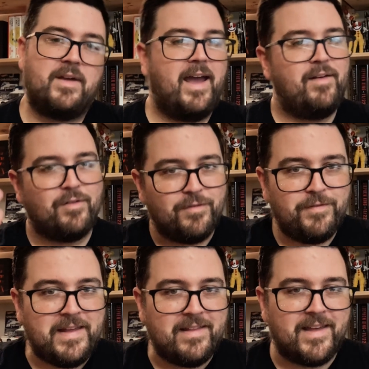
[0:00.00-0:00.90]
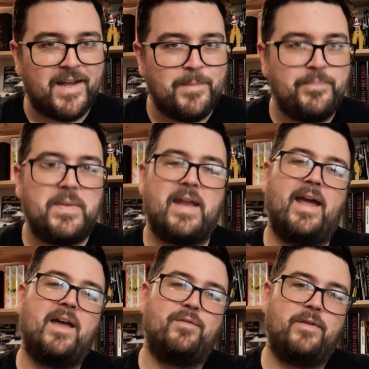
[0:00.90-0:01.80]
I have a feeling, and I
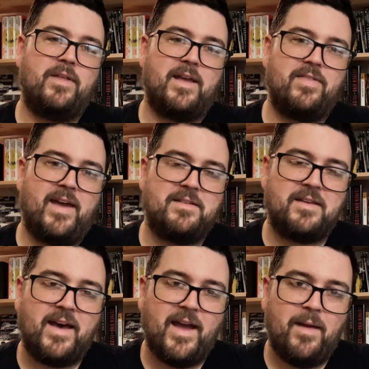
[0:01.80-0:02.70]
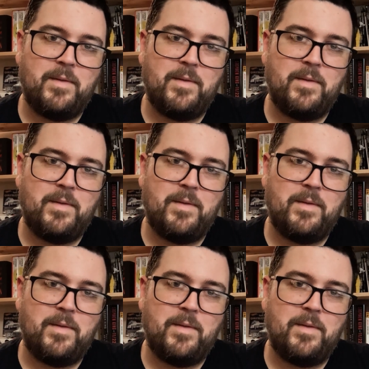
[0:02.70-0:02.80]
had a feeling at that time,